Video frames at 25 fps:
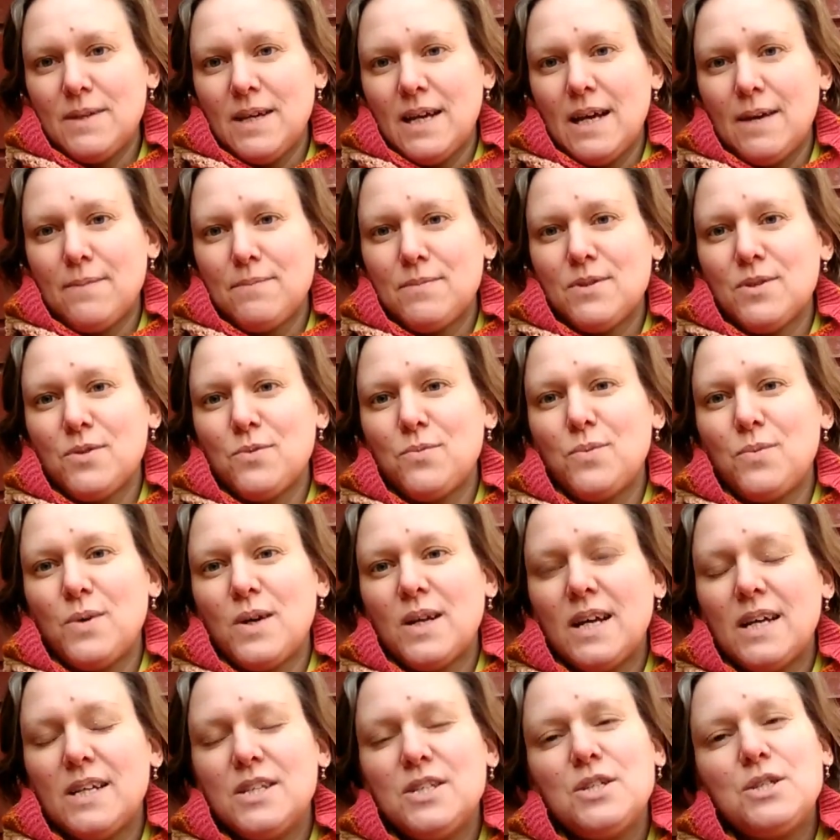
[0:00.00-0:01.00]
tabs on
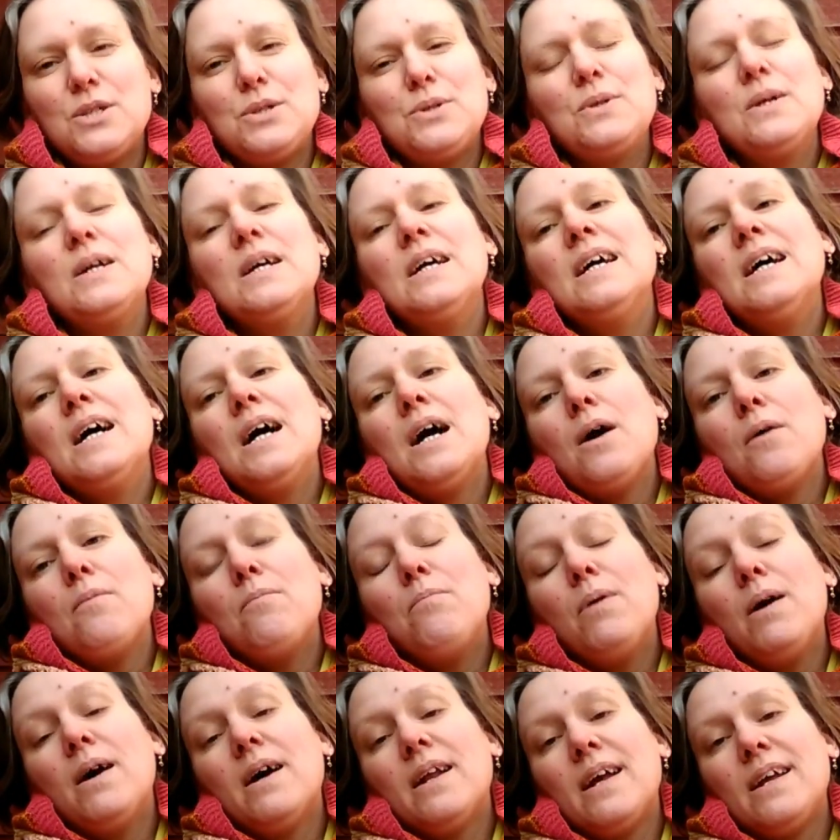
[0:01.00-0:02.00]
what I do,
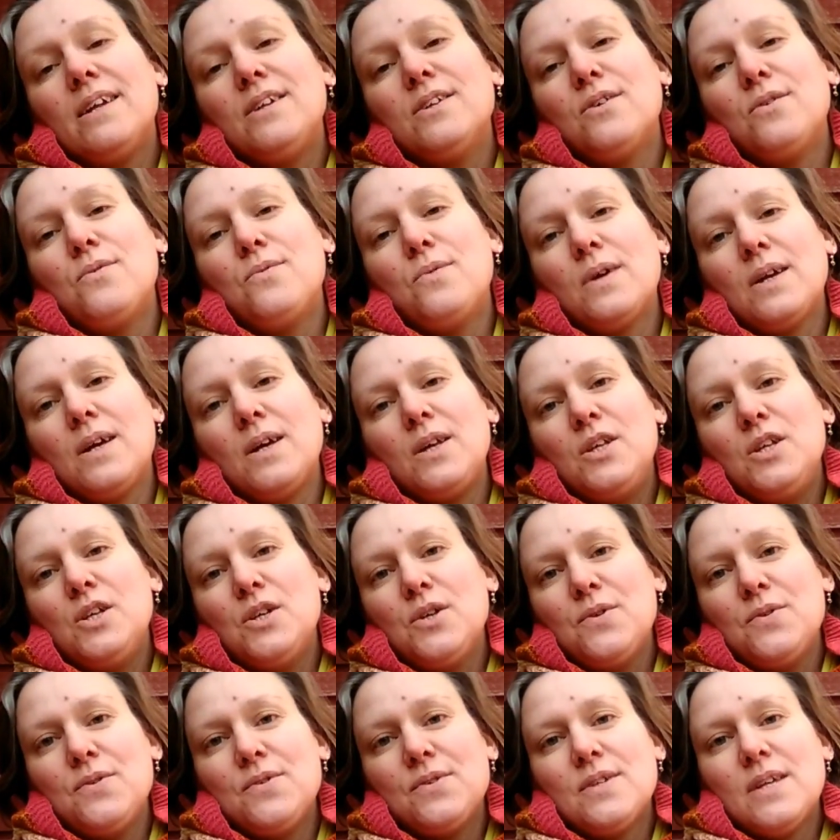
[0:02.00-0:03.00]
but I don't want to
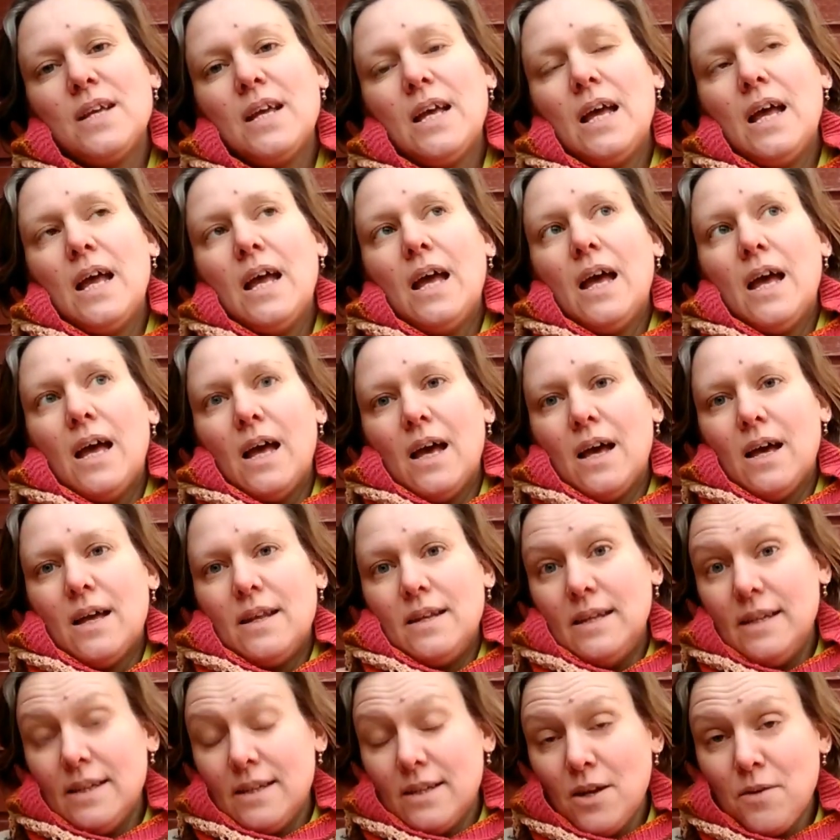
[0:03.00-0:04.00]
use a
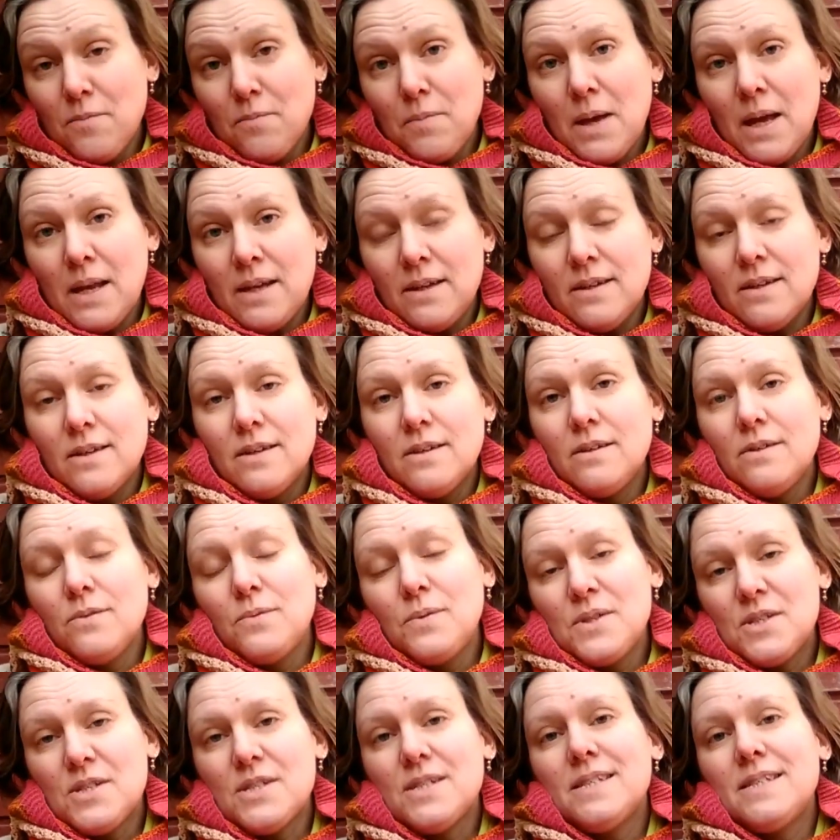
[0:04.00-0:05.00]
Knit Companion,
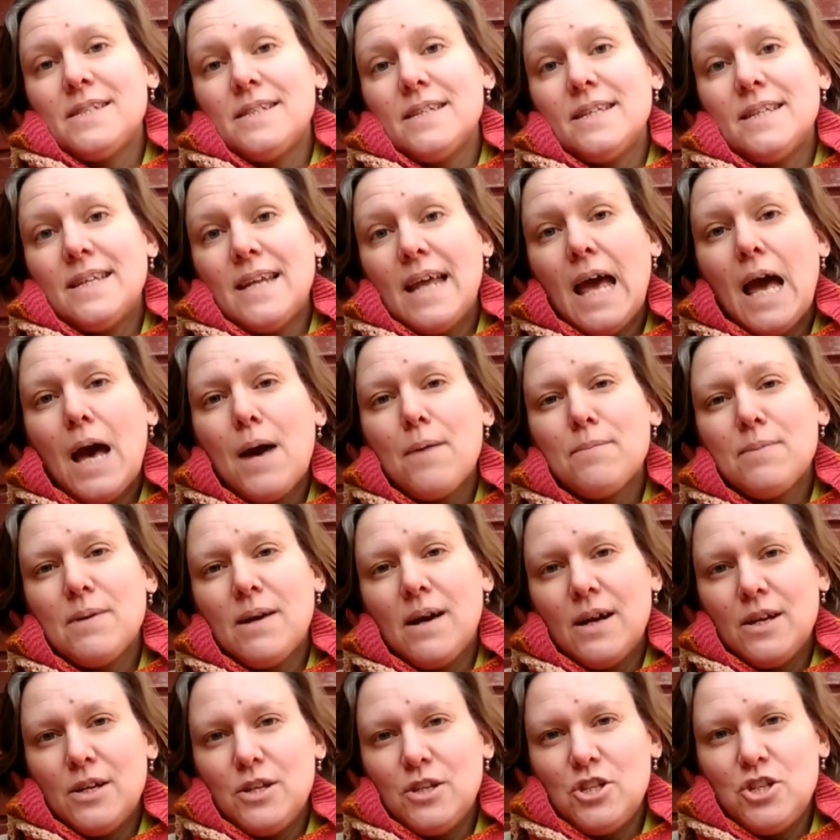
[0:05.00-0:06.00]
which is an app
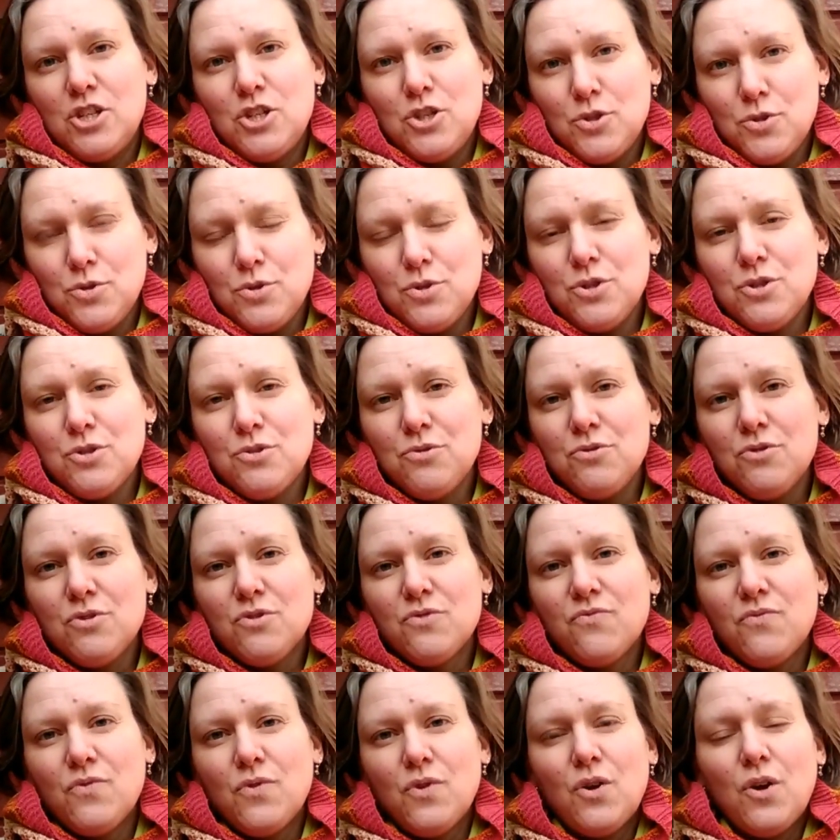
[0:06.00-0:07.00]
I do
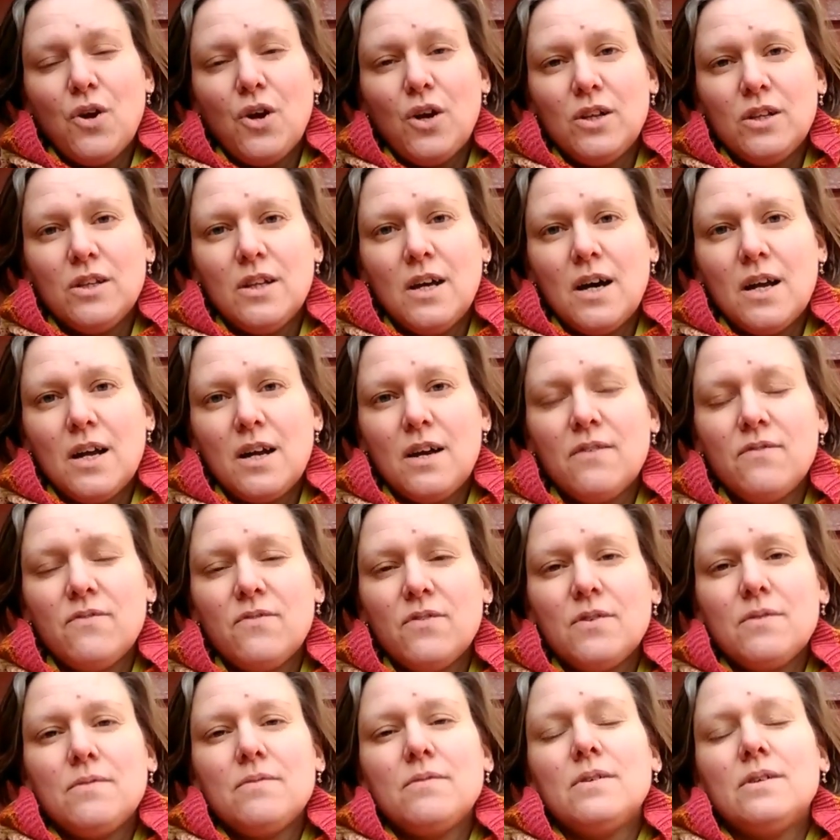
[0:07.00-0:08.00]
use for a lot of
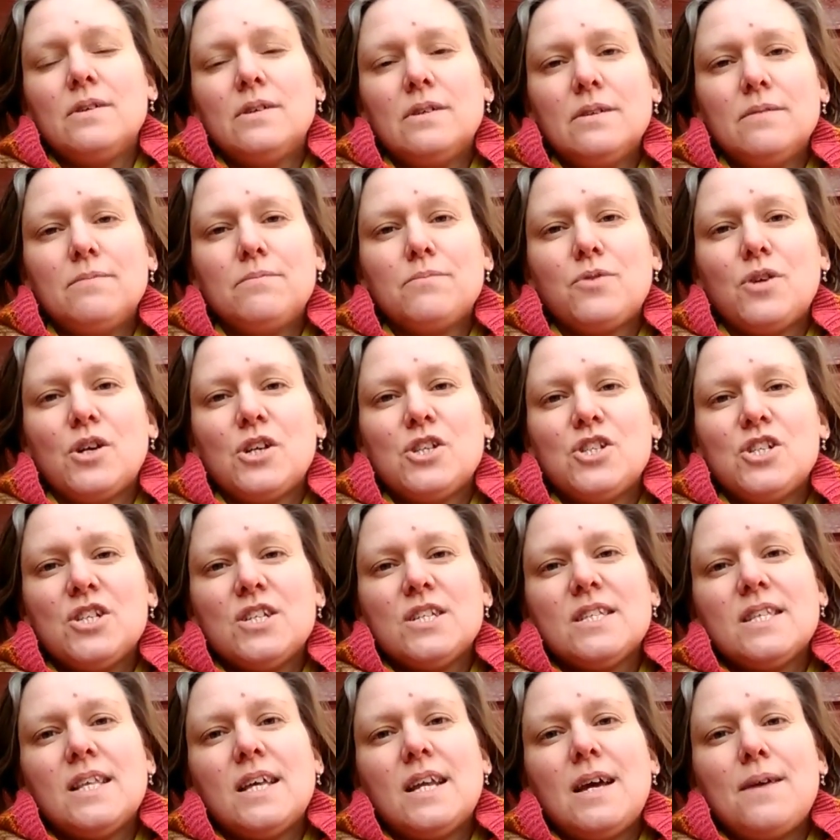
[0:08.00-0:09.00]

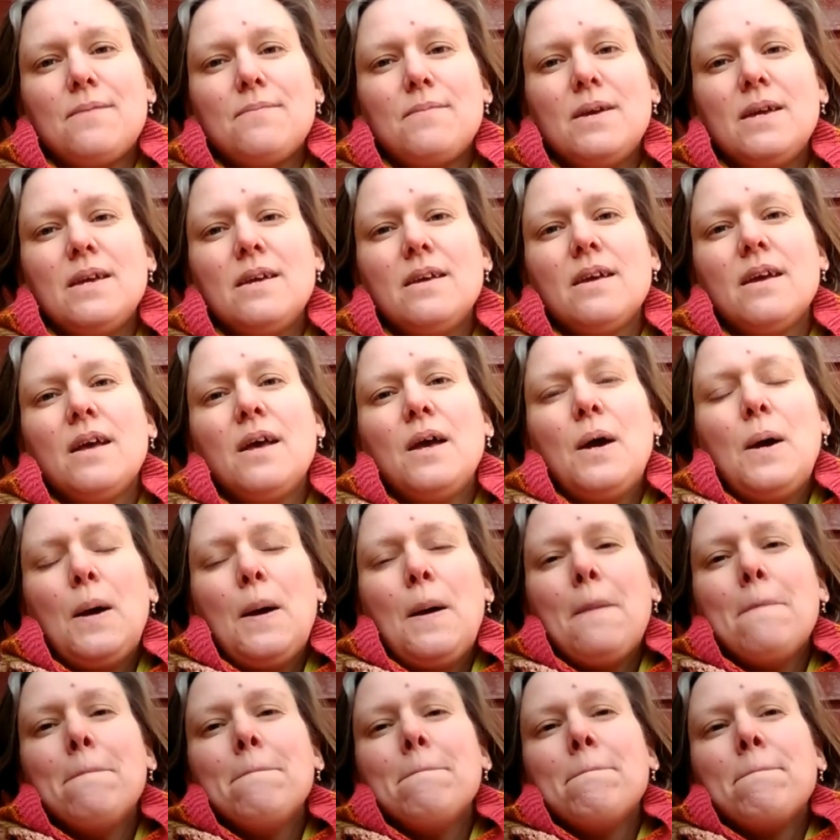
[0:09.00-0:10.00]
projects that I make,
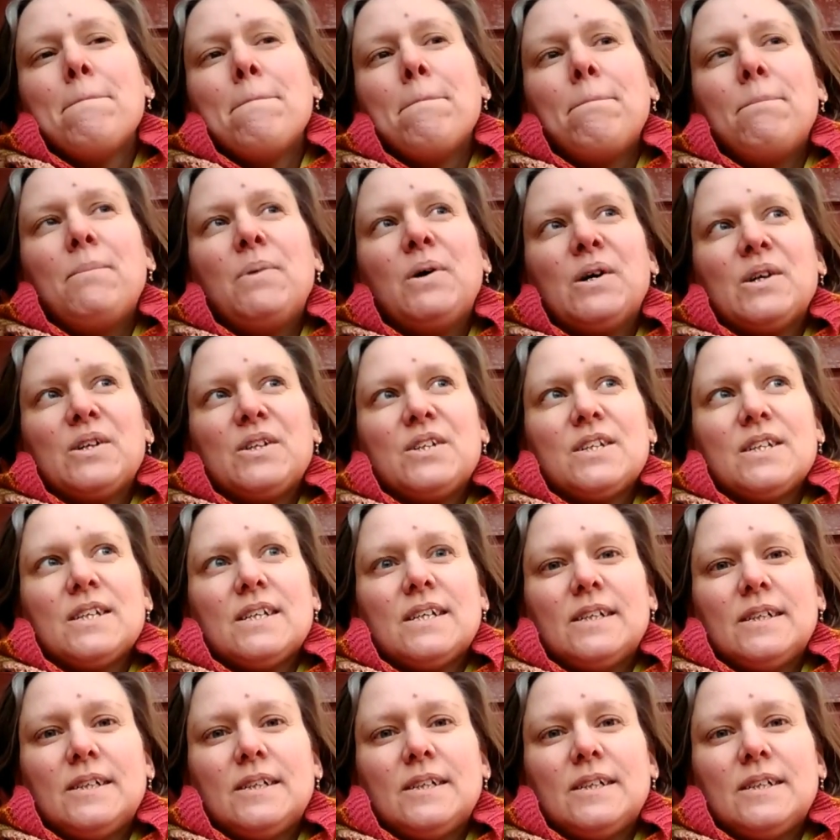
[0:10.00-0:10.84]
but